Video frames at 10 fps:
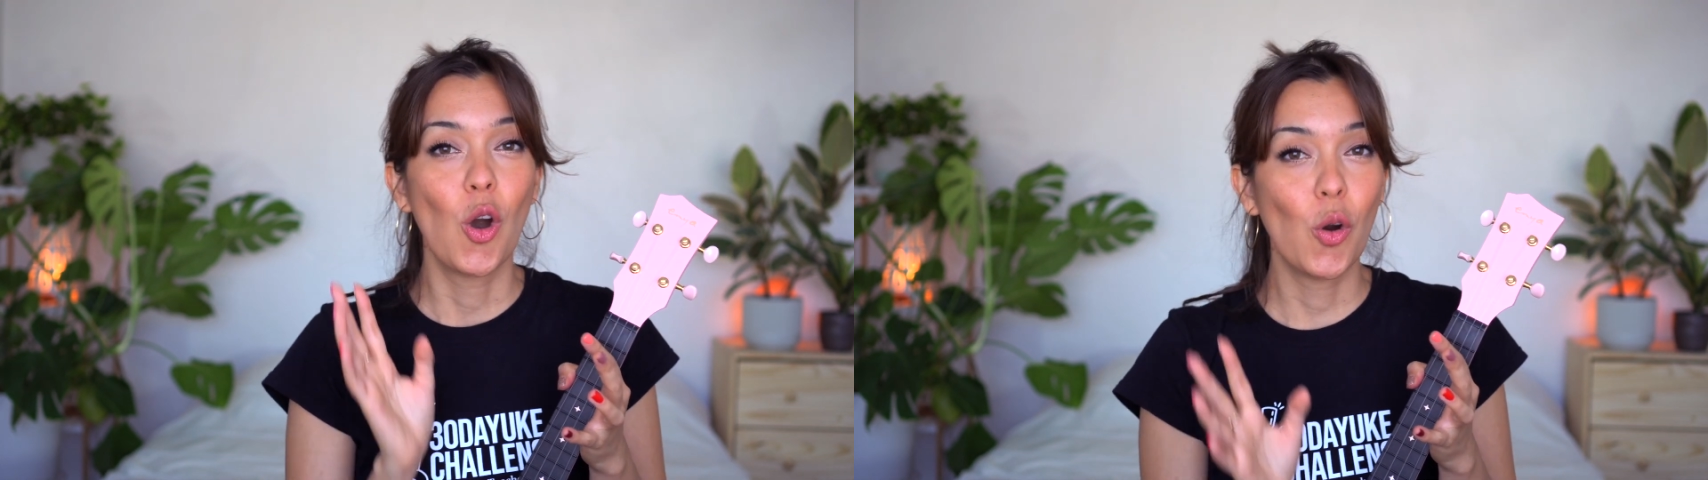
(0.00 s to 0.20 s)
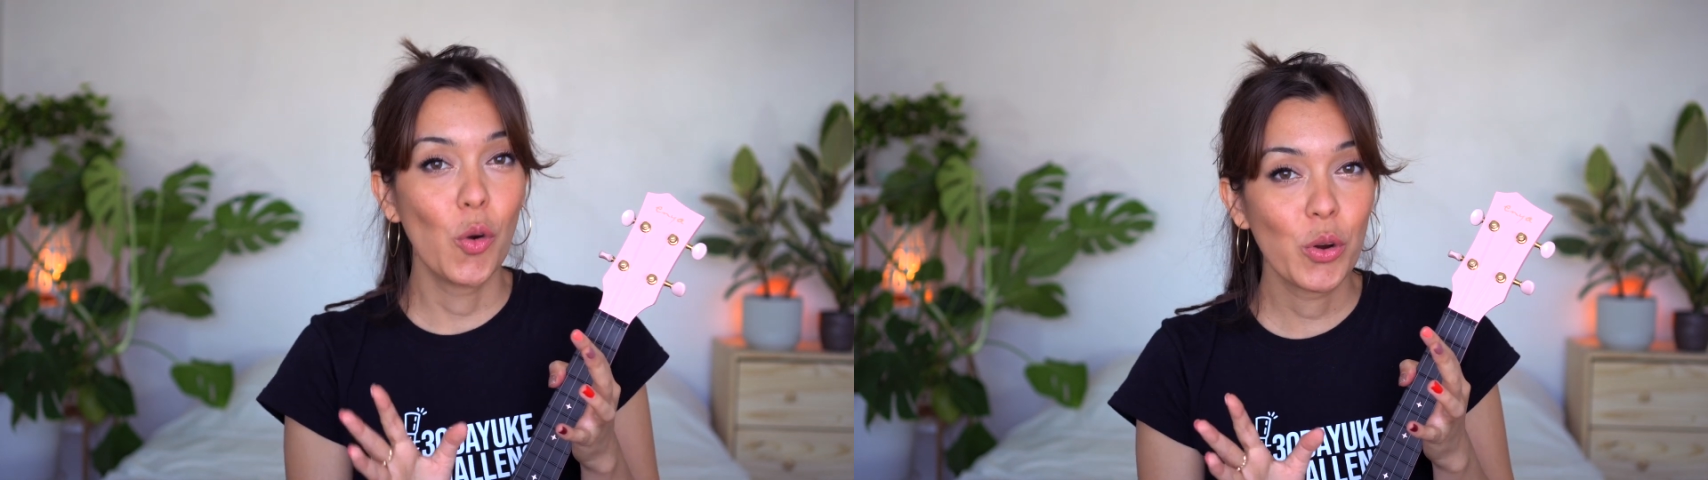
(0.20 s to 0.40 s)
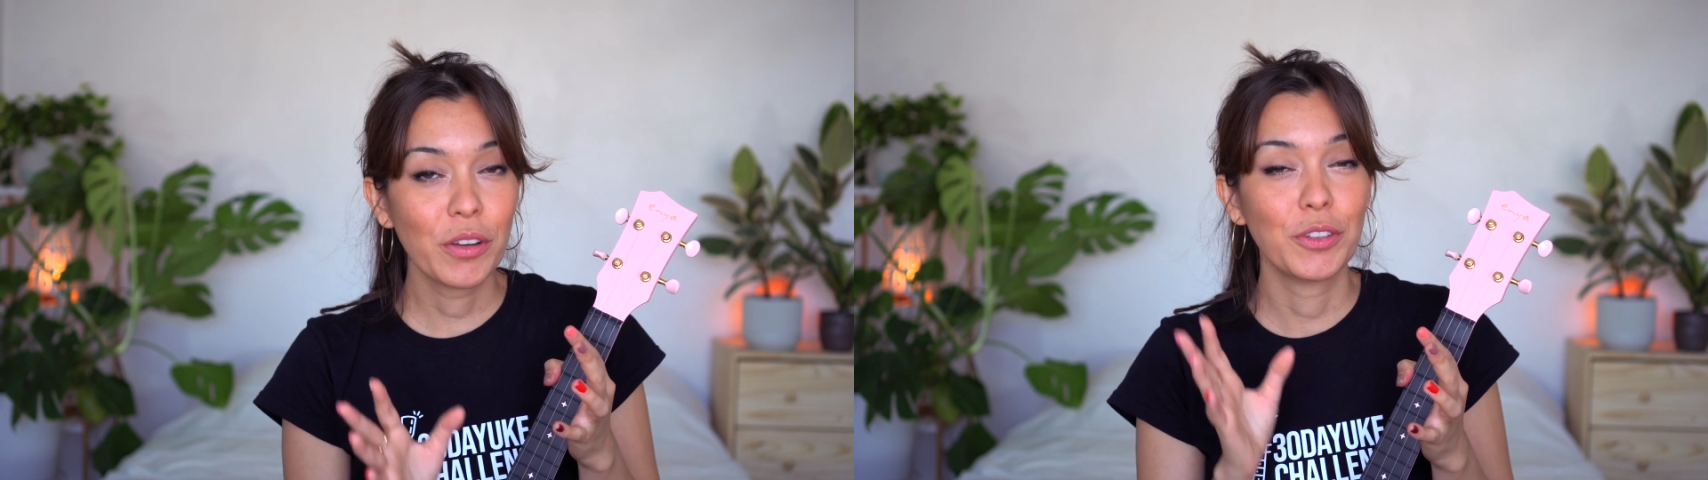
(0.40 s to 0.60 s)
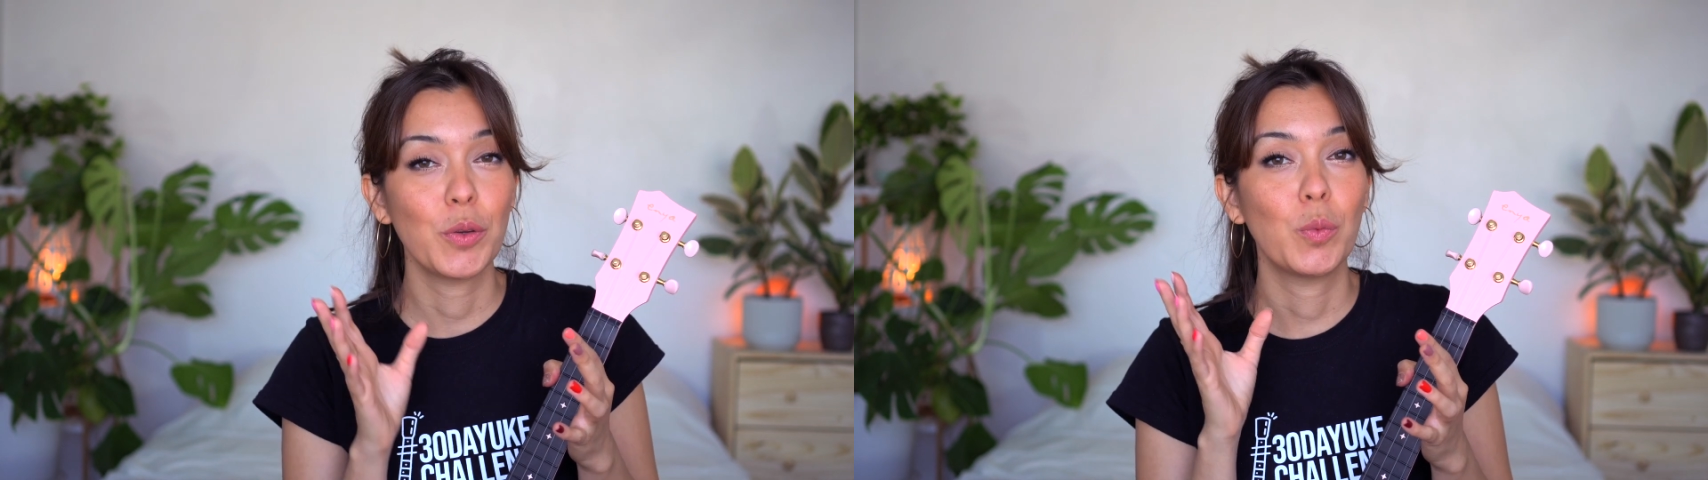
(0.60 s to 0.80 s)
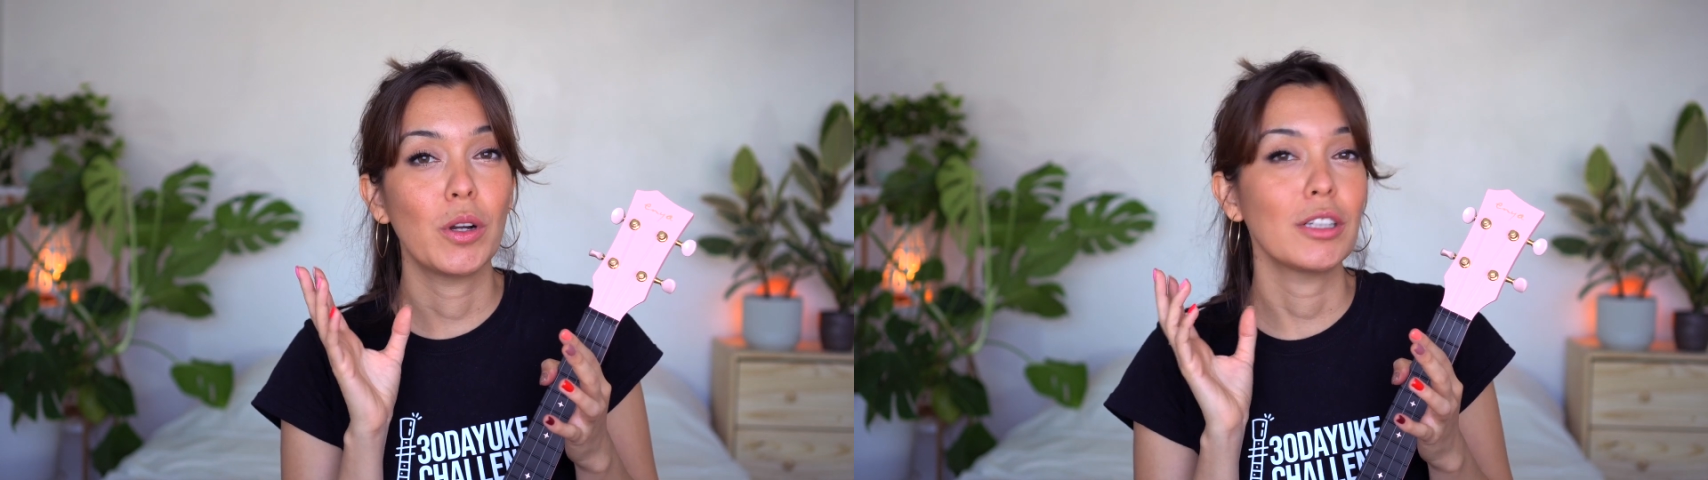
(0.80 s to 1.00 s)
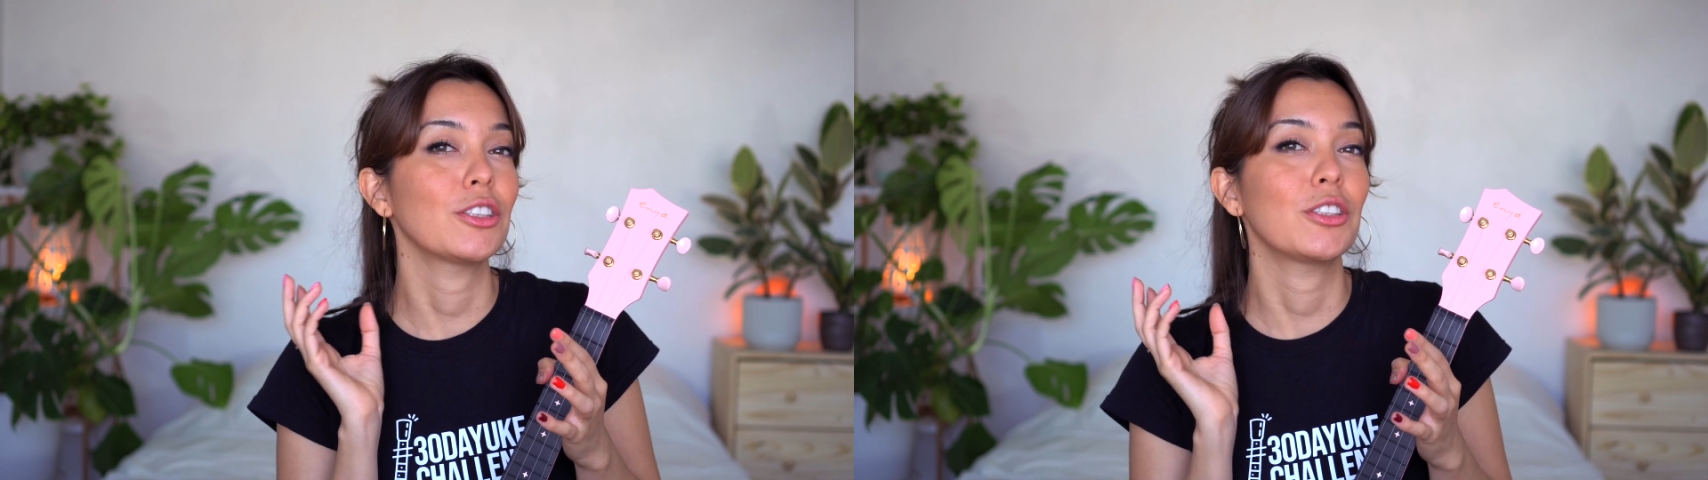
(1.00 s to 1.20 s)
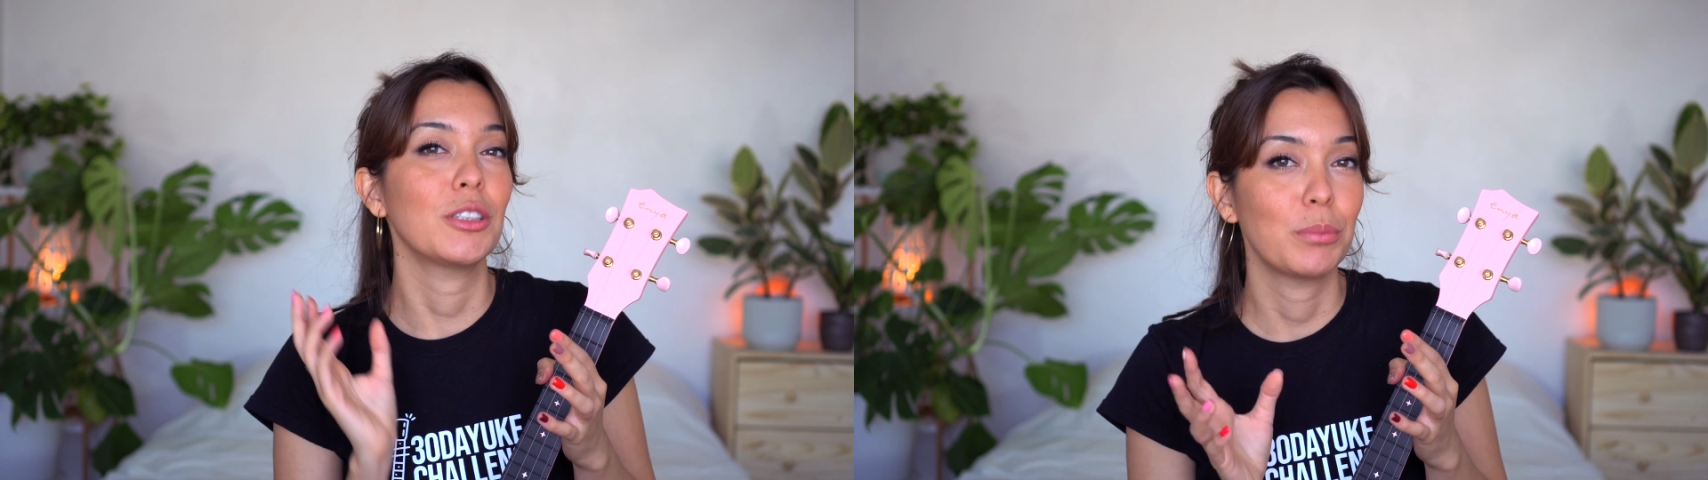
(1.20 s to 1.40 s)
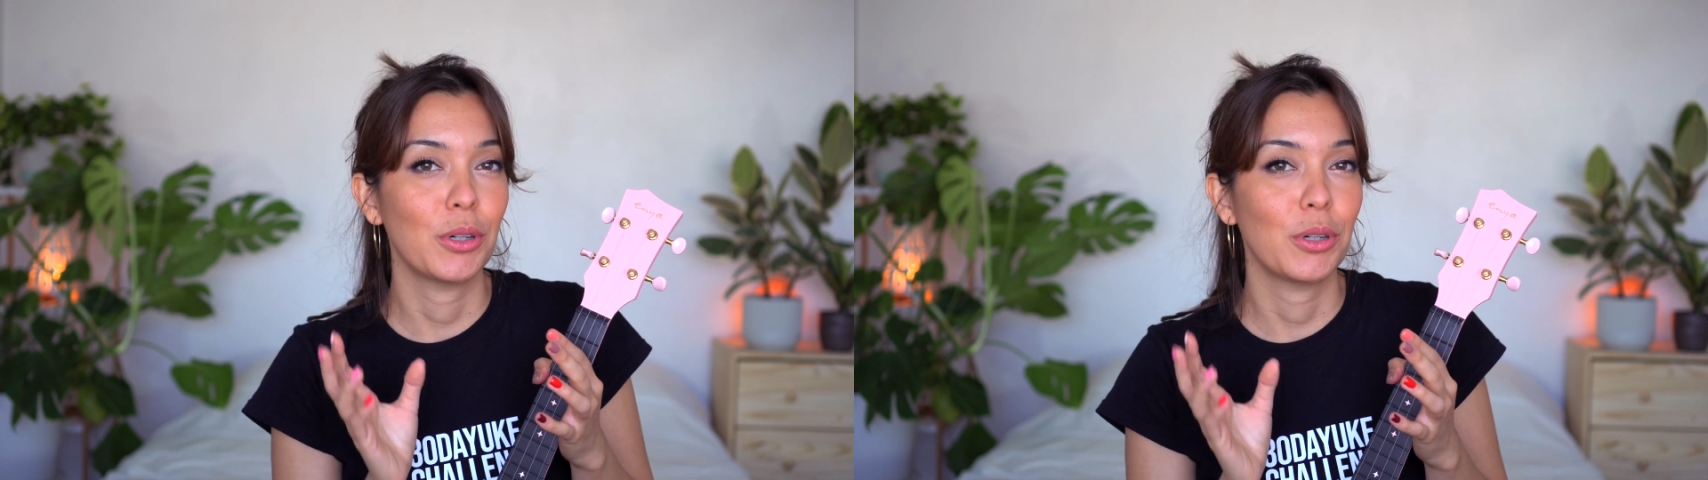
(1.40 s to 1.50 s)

Or if you want certain